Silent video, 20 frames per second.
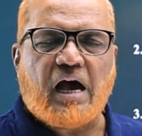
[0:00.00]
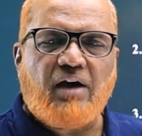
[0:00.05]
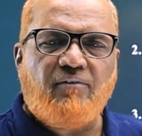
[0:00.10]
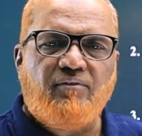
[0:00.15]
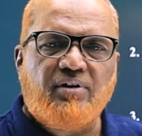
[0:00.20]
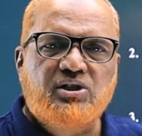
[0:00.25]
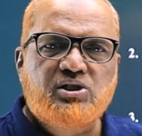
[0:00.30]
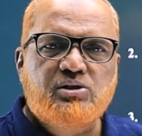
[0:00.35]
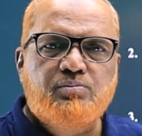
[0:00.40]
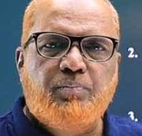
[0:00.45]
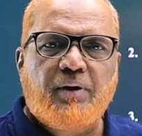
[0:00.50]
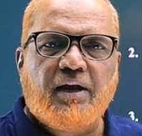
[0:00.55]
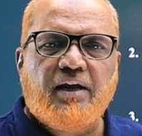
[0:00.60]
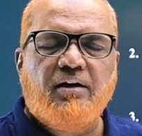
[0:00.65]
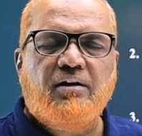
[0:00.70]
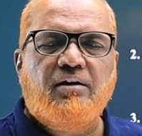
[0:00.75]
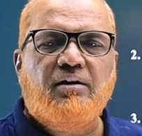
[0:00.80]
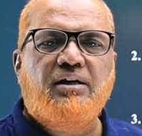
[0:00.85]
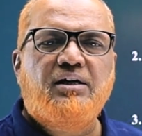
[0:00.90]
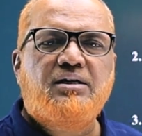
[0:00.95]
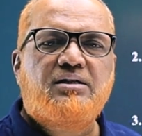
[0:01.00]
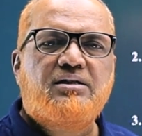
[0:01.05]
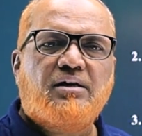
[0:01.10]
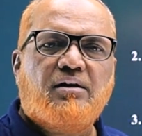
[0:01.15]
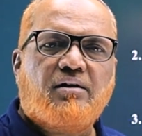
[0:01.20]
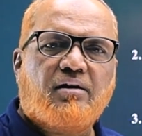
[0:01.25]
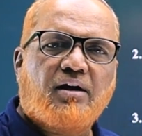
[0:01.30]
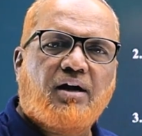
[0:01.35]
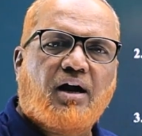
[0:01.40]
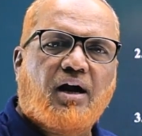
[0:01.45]
I have explained in detail
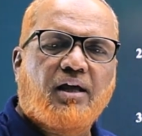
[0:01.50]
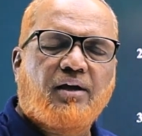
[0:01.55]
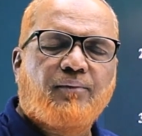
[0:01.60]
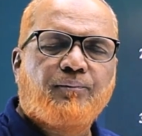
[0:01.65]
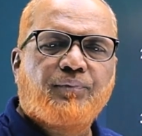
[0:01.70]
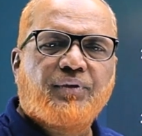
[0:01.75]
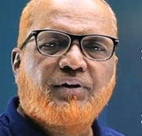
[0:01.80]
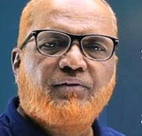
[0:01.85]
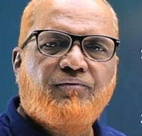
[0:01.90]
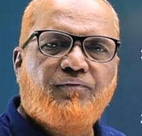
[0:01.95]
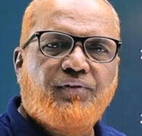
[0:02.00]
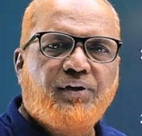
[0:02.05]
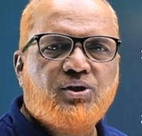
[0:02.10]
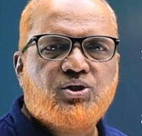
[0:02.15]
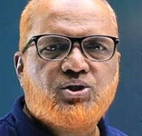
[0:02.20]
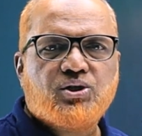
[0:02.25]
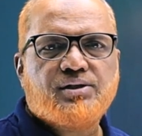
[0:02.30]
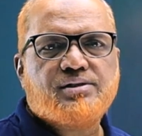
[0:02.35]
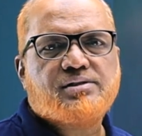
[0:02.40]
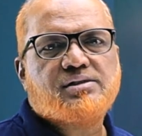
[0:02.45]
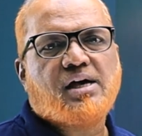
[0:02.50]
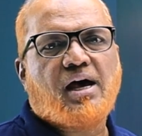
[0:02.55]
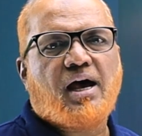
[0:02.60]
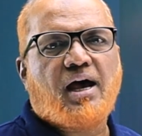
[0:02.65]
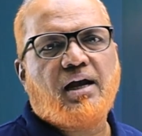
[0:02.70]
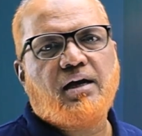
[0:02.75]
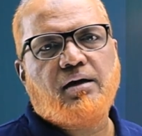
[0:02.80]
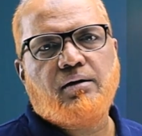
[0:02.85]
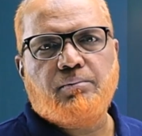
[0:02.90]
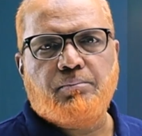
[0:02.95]
regarding features
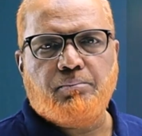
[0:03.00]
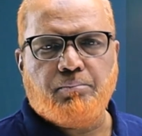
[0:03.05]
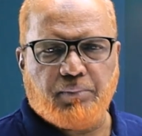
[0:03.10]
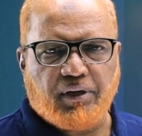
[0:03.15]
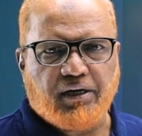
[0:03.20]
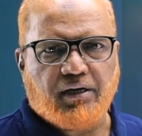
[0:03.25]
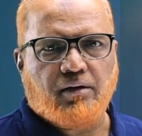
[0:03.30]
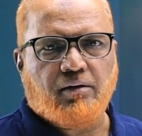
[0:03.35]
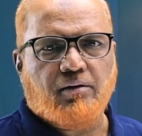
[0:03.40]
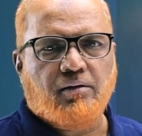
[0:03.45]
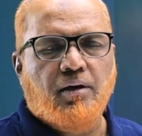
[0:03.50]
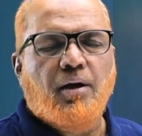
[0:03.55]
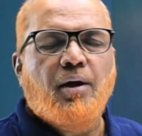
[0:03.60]
and meaning.